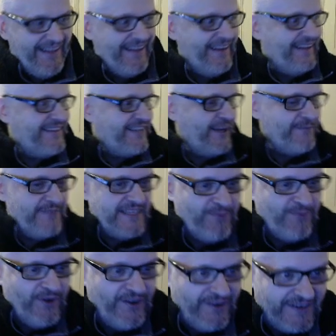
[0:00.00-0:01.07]
Let's hope this
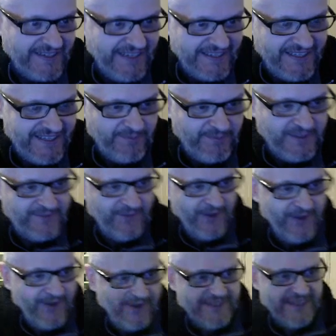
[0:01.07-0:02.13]
works. Let's hope this
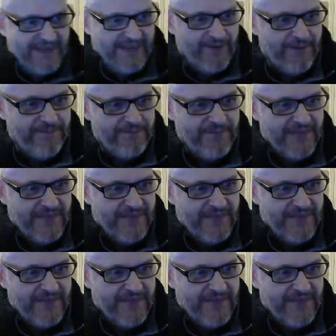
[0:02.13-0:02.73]
works. Come on.